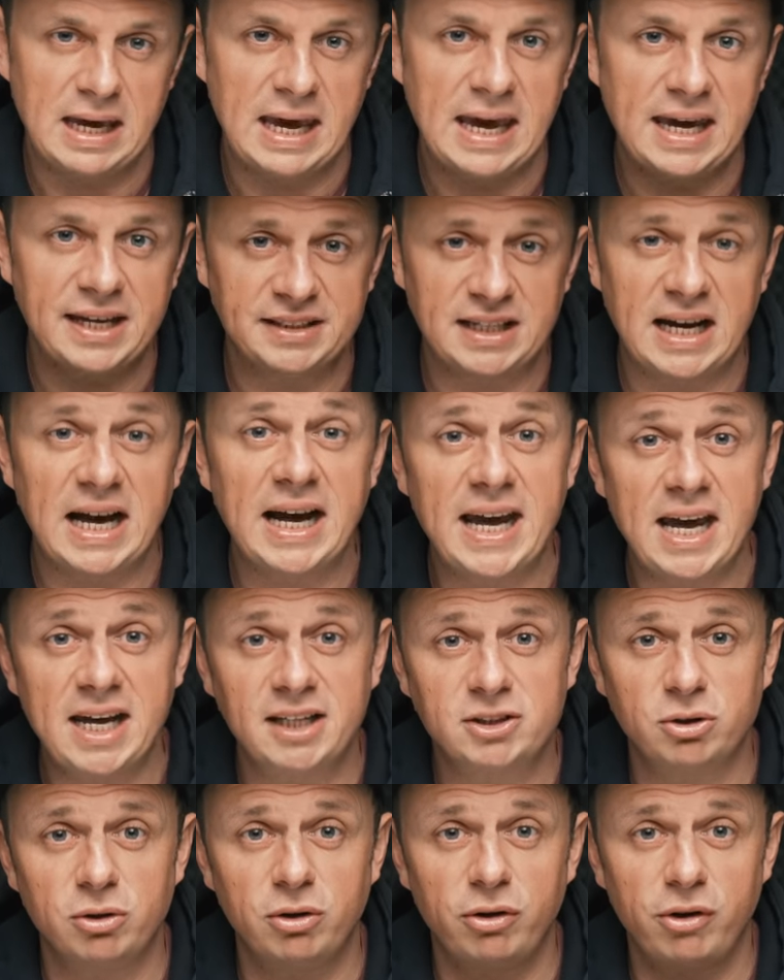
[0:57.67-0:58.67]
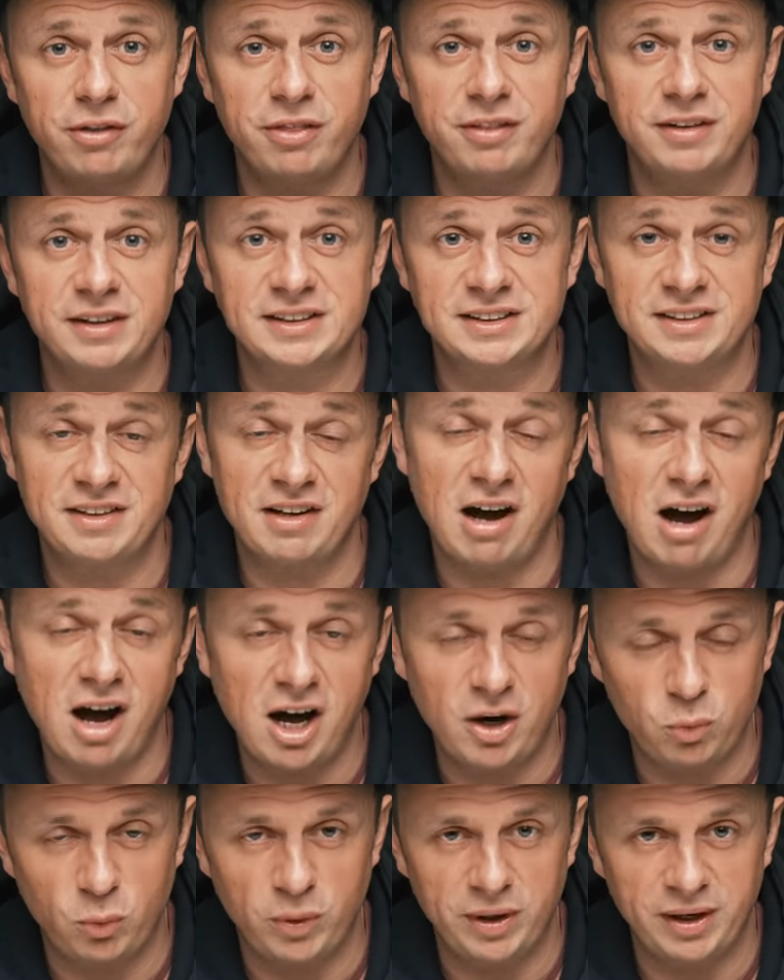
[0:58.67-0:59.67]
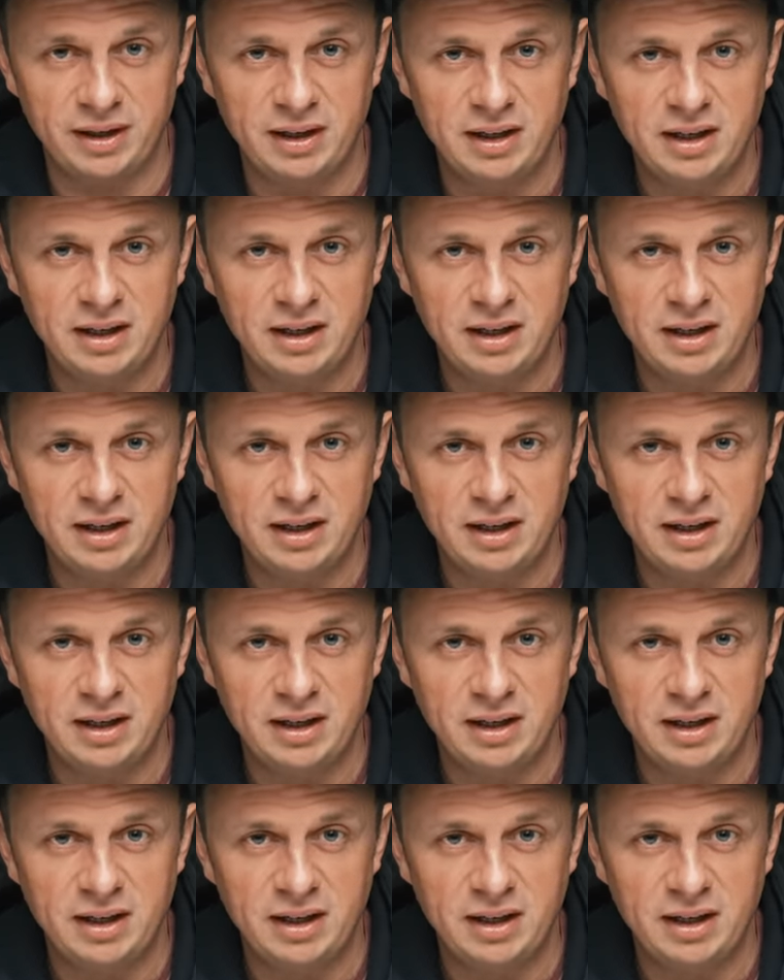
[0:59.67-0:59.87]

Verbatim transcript: And I had to learn this the hard way.